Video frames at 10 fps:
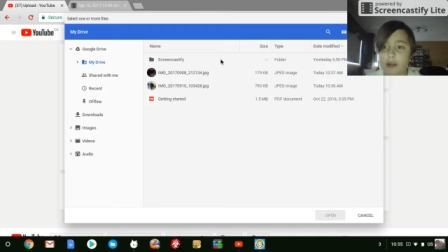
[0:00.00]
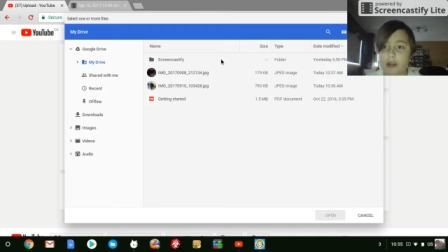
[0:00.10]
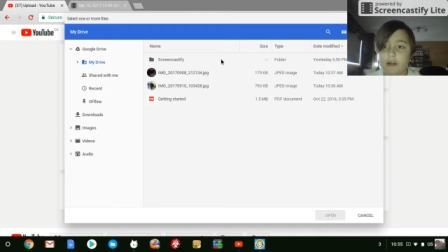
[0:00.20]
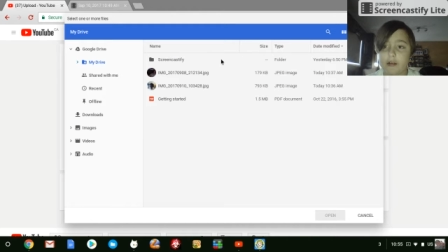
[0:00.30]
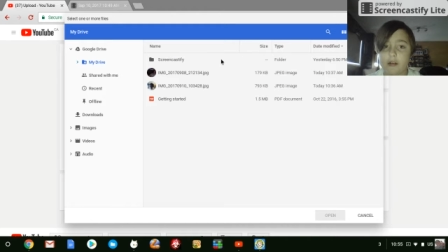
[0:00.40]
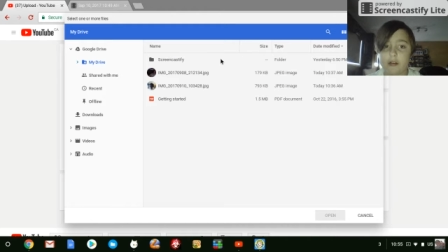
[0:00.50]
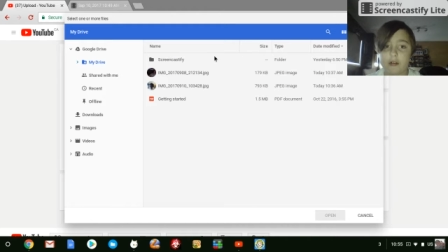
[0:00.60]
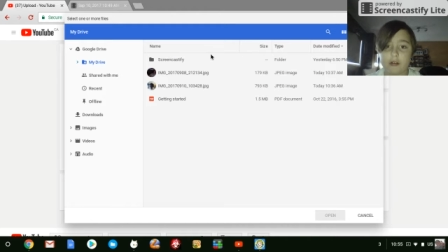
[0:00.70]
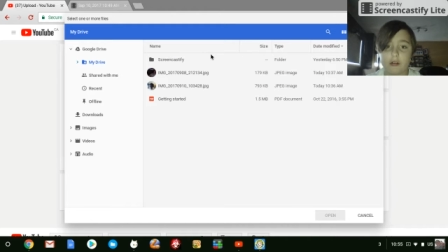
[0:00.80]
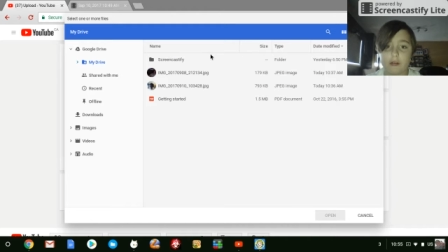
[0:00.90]
And,
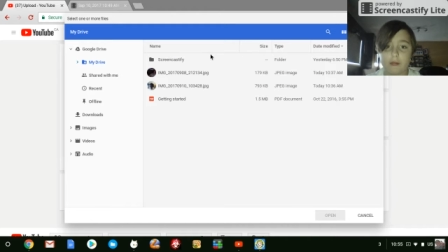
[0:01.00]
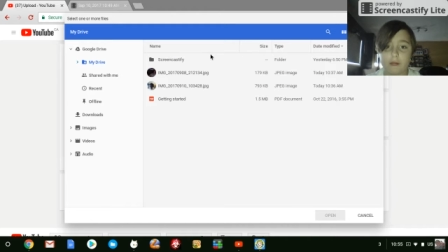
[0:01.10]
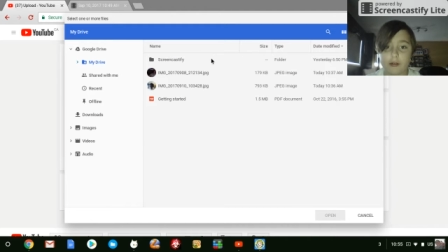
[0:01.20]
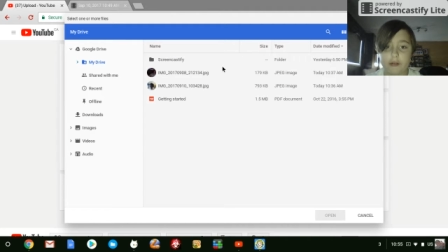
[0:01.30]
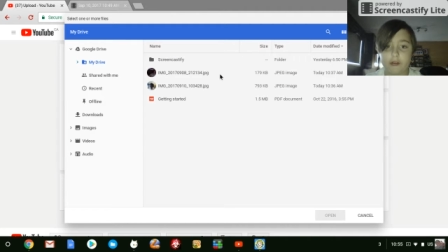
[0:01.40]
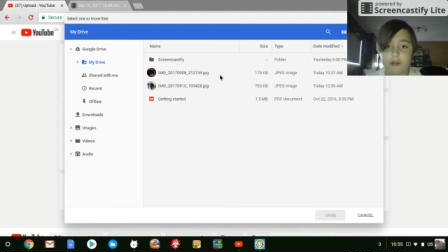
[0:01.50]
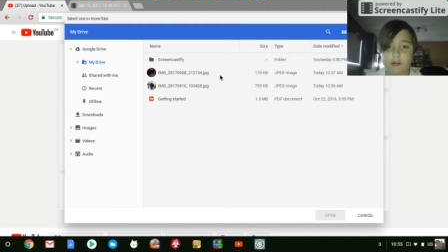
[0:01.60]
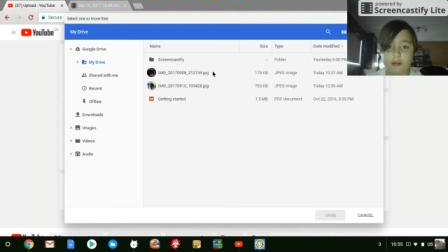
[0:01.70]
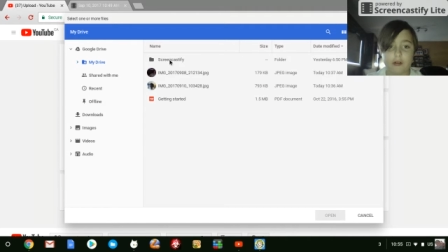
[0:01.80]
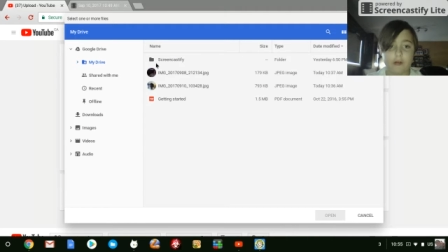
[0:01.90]
oh,
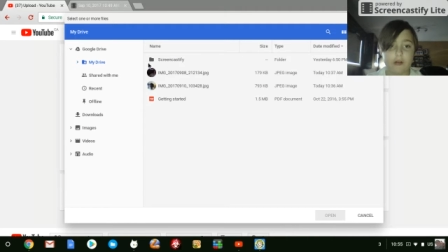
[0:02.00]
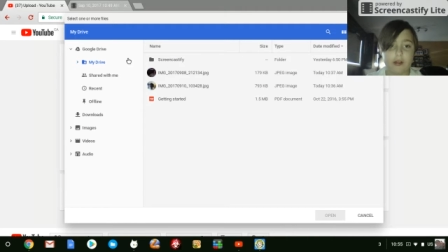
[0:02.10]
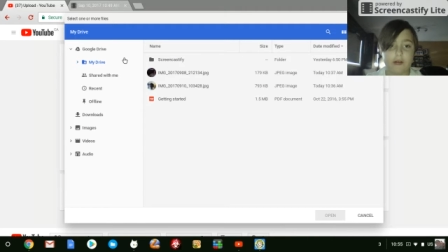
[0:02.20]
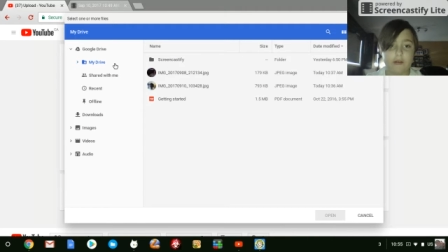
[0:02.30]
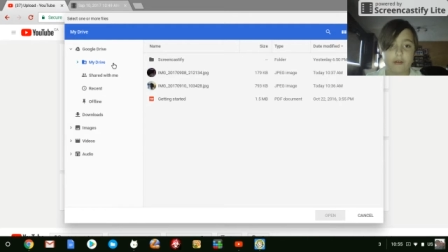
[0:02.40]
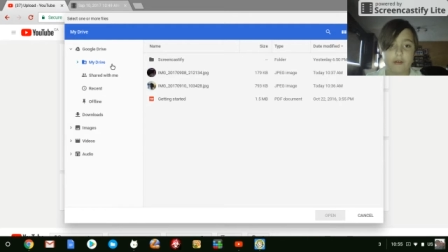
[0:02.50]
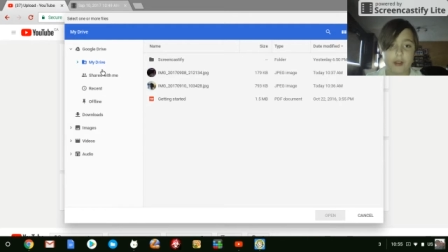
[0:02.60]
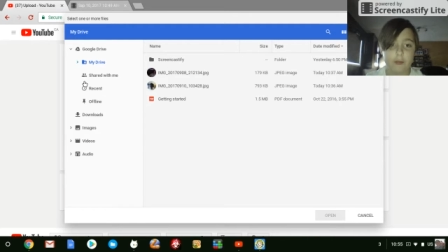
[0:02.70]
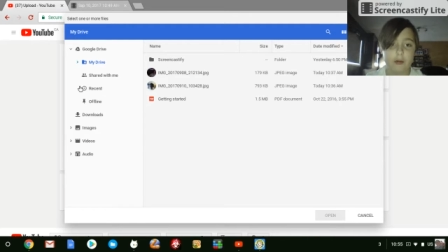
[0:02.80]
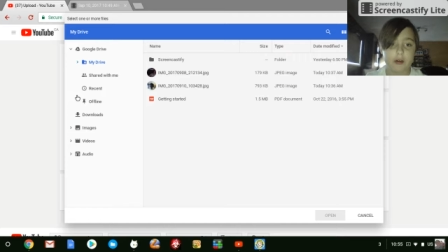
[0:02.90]
no, that isn't
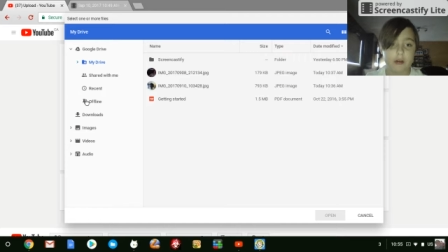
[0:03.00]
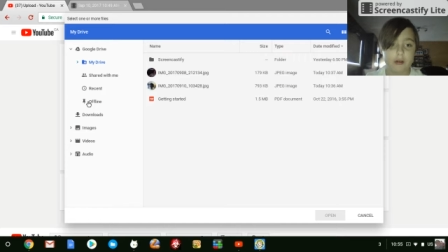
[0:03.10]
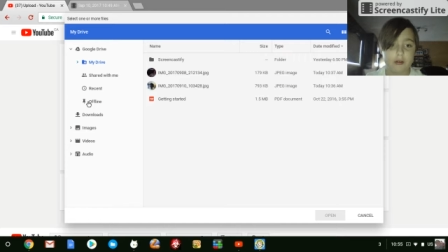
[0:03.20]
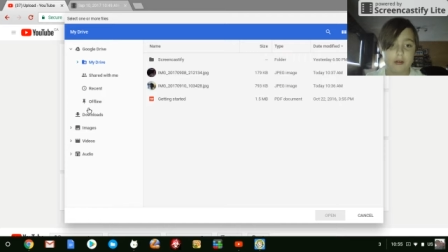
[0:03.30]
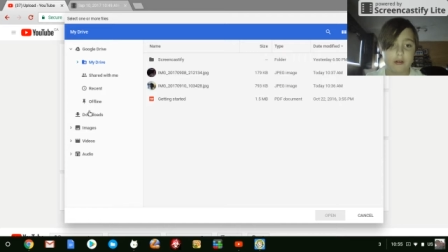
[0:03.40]
the right one.